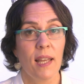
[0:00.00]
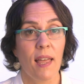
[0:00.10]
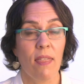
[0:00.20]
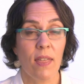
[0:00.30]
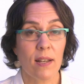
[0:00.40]

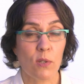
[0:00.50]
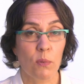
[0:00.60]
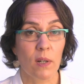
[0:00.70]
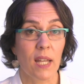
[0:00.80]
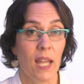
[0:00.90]
And that's
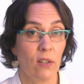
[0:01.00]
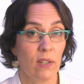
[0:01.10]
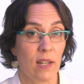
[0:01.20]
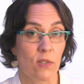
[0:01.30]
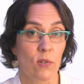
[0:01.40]
where
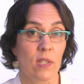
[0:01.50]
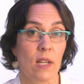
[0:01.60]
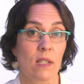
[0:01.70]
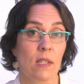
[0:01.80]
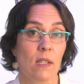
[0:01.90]
Kegel
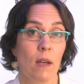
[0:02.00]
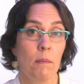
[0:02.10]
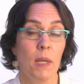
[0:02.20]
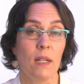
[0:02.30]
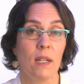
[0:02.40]
exercises
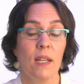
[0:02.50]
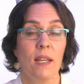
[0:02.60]
come in.